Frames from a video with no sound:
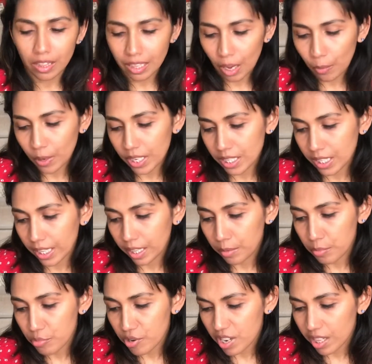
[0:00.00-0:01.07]
That way she
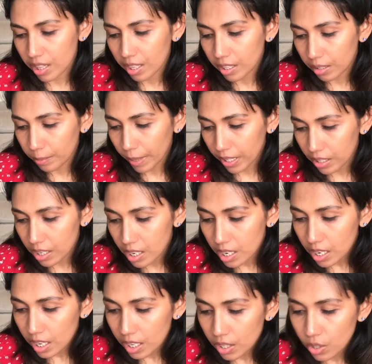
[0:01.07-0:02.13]
can breathe better.
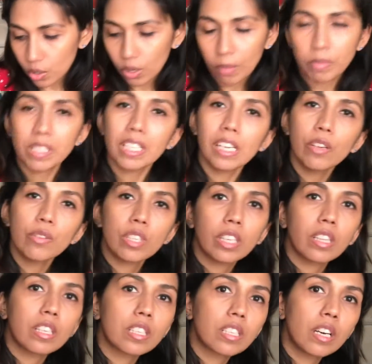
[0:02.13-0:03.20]
So I'm still
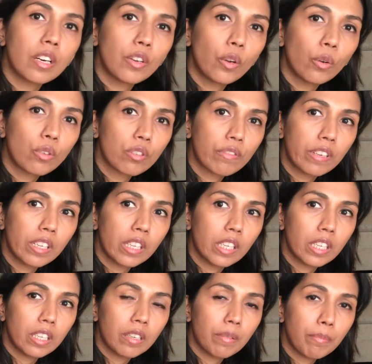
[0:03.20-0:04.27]
using this nose
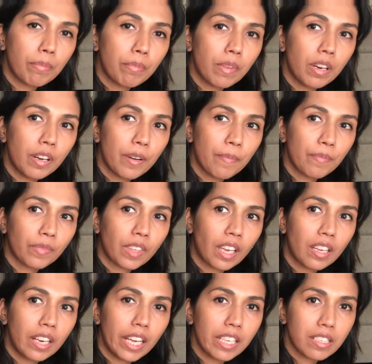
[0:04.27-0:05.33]
Frida
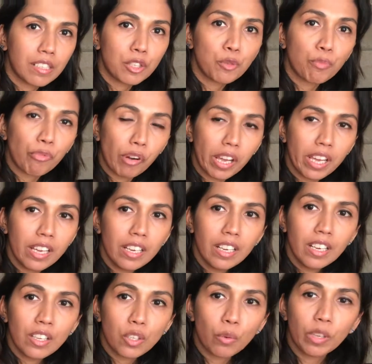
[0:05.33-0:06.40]
nasal spray.
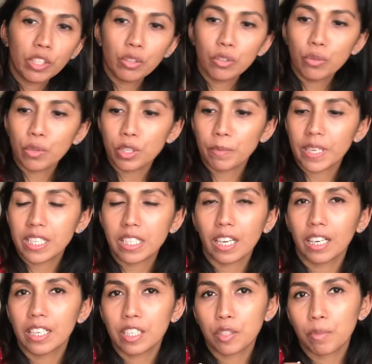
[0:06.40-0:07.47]
So what you do is
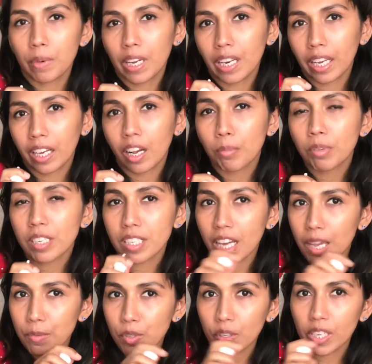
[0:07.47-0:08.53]
basically spray like a couple of
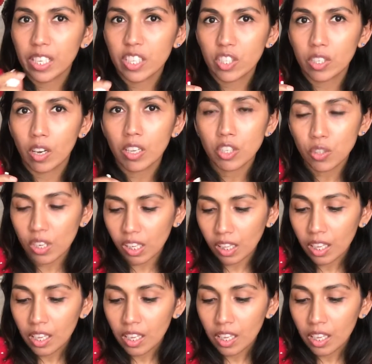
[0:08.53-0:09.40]
times on each nostril.